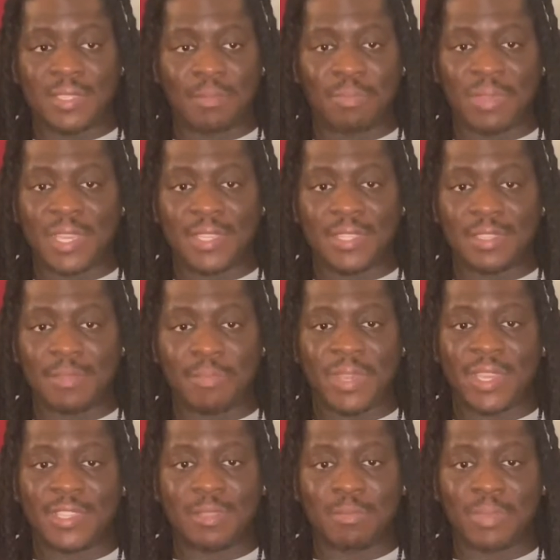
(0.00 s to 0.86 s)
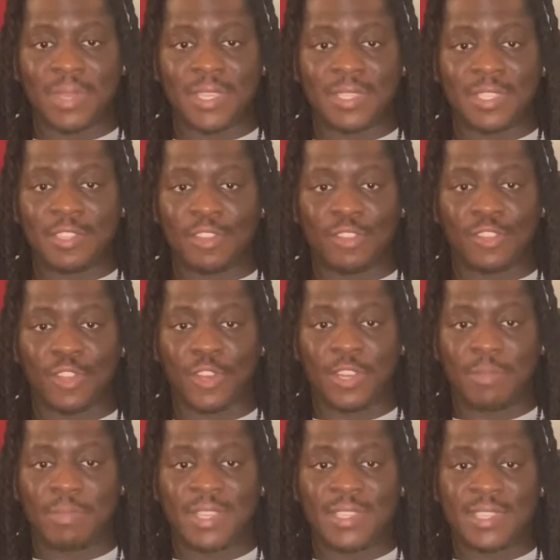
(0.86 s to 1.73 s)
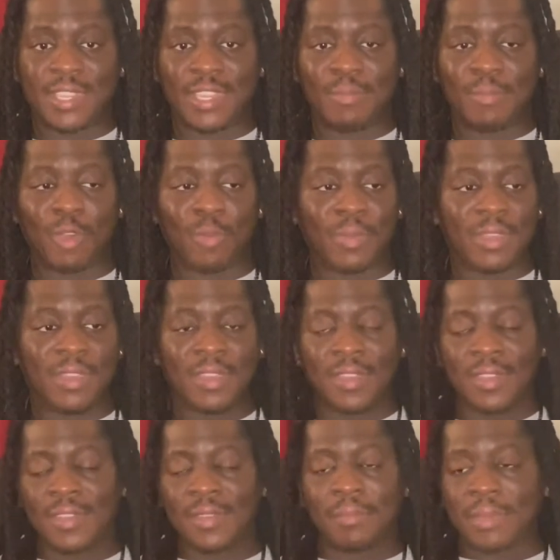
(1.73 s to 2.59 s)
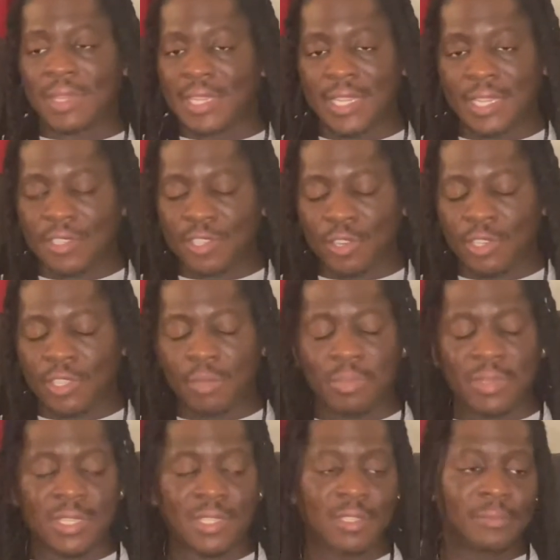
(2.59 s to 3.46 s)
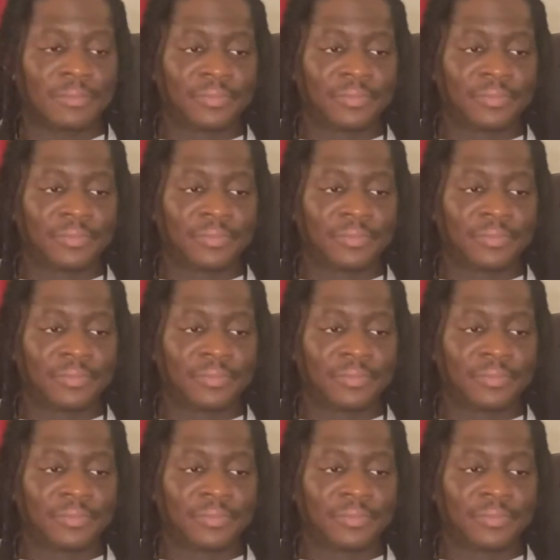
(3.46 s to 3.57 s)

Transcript: He's gonna turn into beast any moment, but he didn't turn into beast.